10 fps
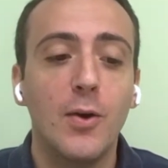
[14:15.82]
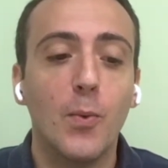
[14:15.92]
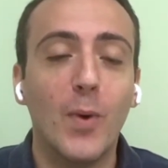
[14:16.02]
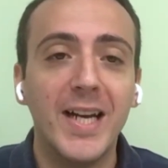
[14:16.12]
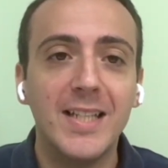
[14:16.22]

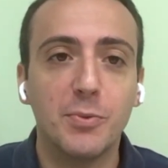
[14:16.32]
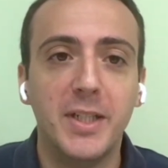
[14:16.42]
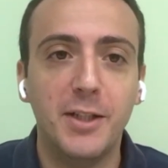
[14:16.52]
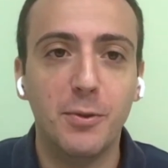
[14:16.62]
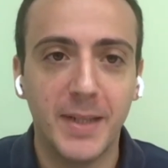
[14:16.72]
what is
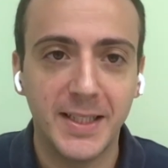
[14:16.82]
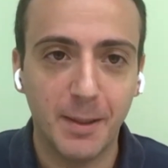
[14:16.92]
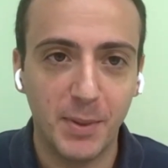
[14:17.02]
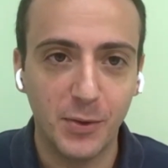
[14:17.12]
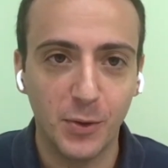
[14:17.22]
really human
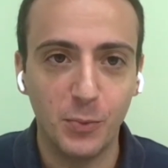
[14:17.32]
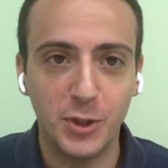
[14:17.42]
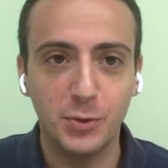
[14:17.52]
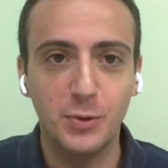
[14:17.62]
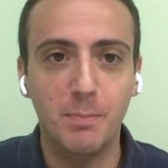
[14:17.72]
capital? We
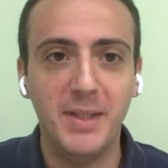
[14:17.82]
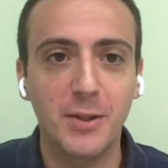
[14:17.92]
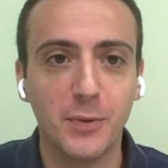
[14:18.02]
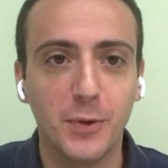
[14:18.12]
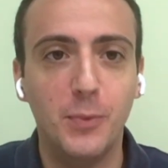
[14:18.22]
should go
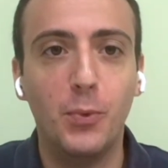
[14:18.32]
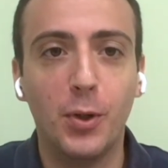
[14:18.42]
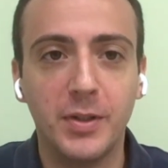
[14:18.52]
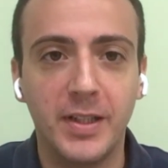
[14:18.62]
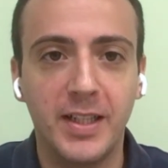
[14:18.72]
beyond the
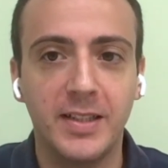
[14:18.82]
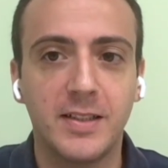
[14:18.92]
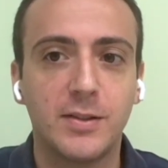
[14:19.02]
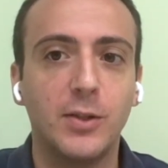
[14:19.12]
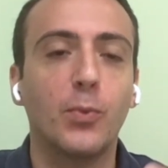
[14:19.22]
word and
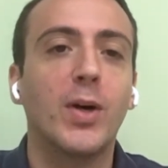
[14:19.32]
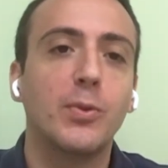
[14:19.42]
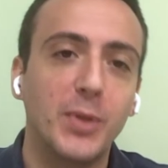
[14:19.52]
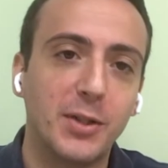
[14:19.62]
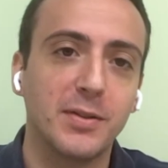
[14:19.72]
understand what
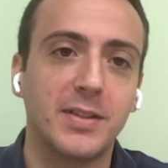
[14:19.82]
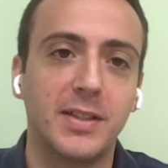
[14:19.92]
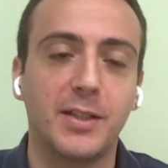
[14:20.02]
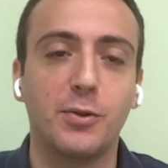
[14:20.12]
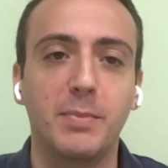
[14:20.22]
we
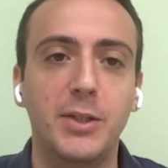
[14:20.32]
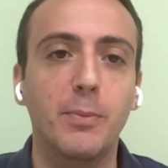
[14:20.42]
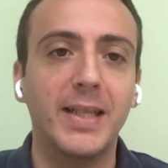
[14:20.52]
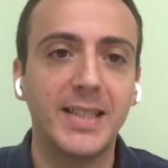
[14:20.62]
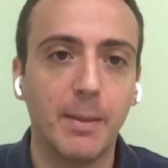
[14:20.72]
consider to be
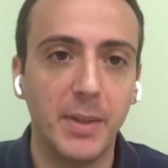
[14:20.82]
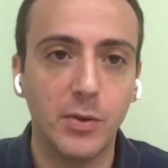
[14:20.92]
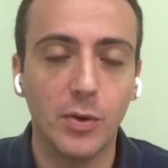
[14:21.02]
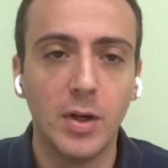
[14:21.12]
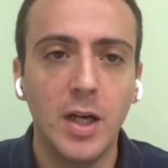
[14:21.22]
human
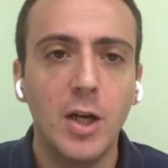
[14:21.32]
capital.